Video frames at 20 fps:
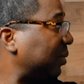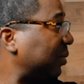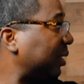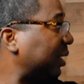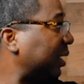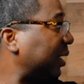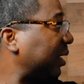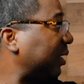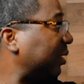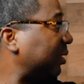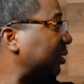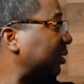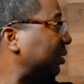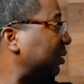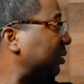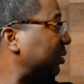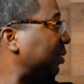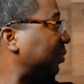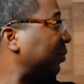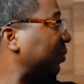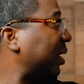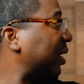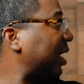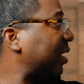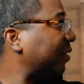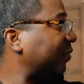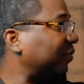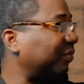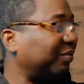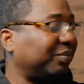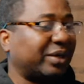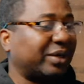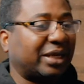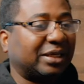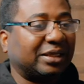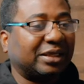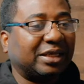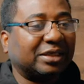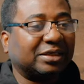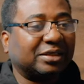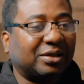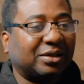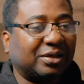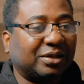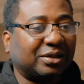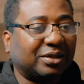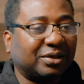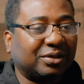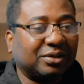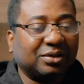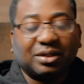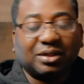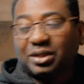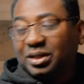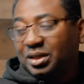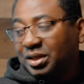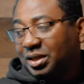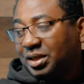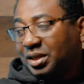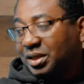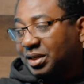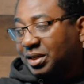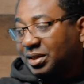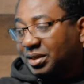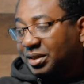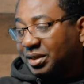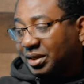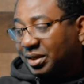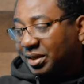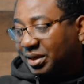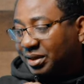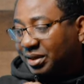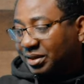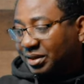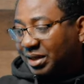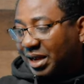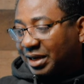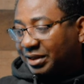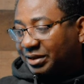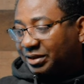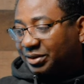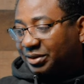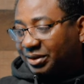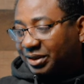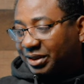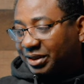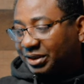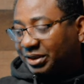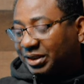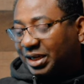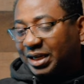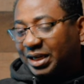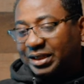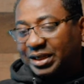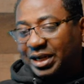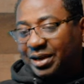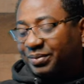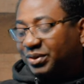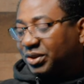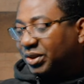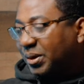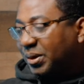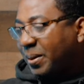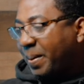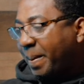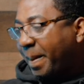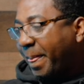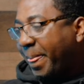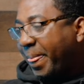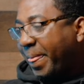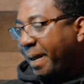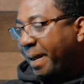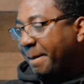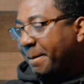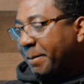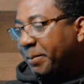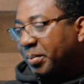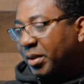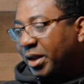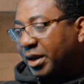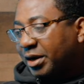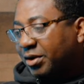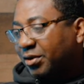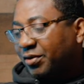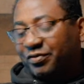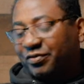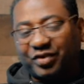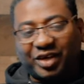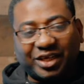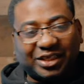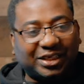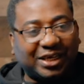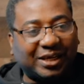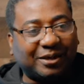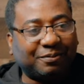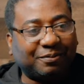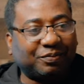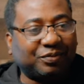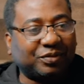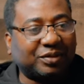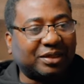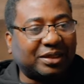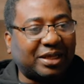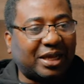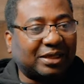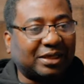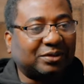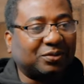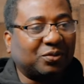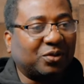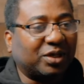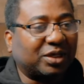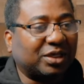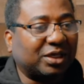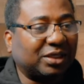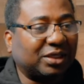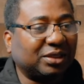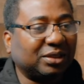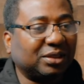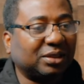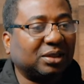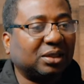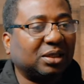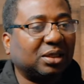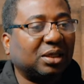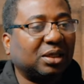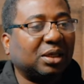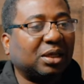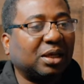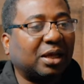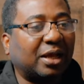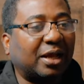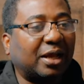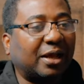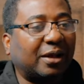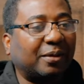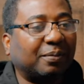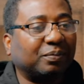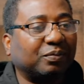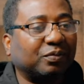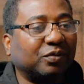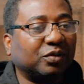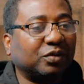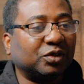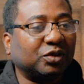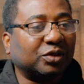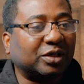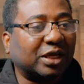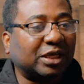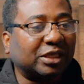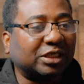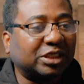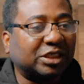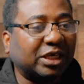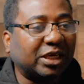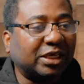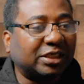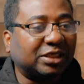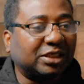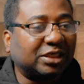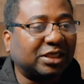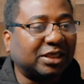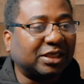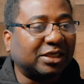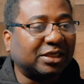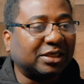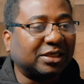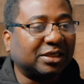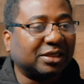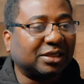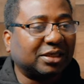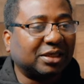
Okay, so we have brightness going on thanks to this adapter and converter that's working. You can change the